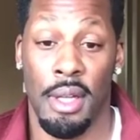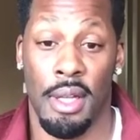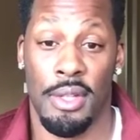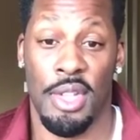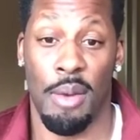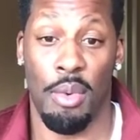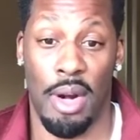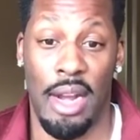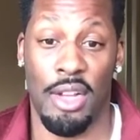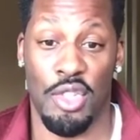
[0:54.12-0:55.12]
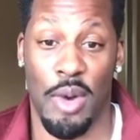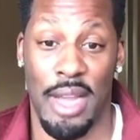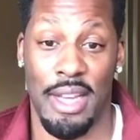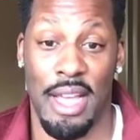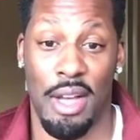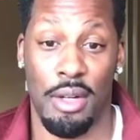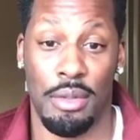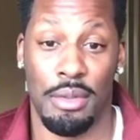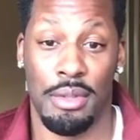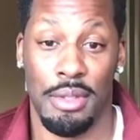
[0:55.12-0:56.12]
Somewhere else right now
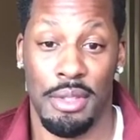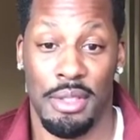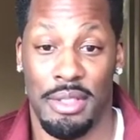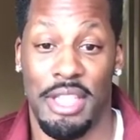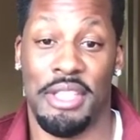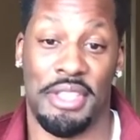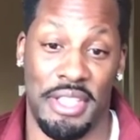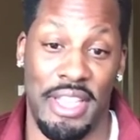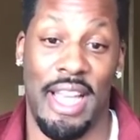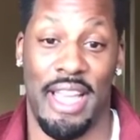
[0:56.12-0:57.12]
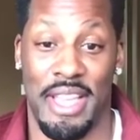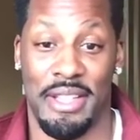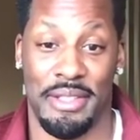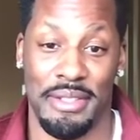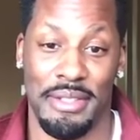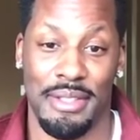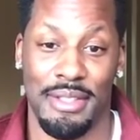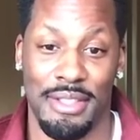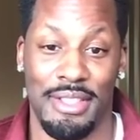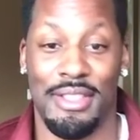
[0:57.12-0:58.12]
is today,
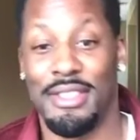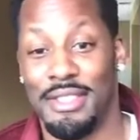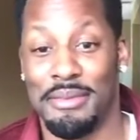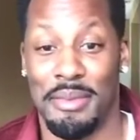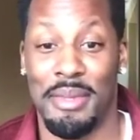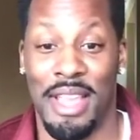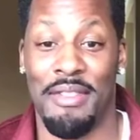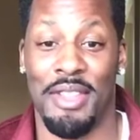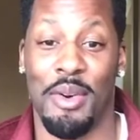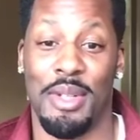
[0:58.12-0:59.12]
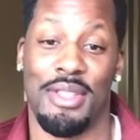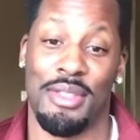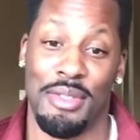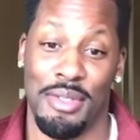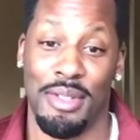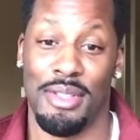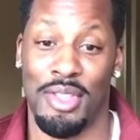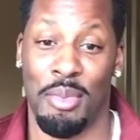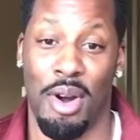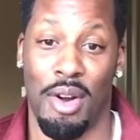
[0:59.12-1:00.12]
even though it's
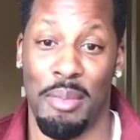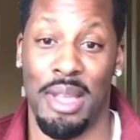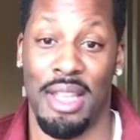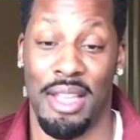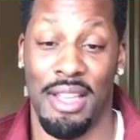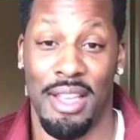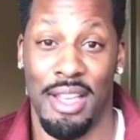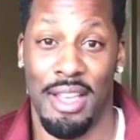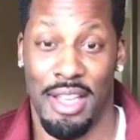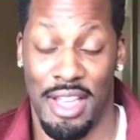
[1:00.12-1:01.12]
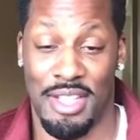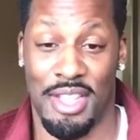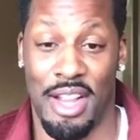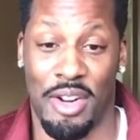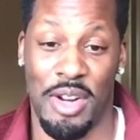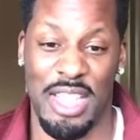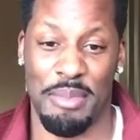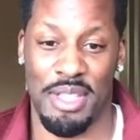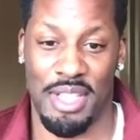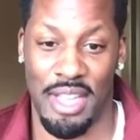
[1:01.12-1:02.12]
tomorrow, meaning it's their Christmas
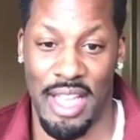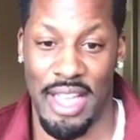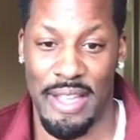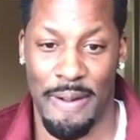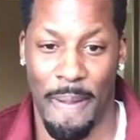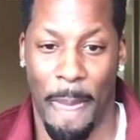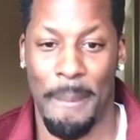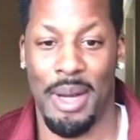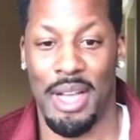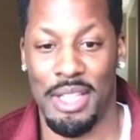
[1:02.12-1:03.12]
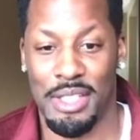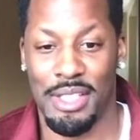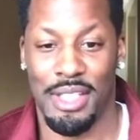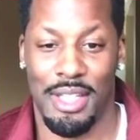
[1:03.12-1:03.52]
today, but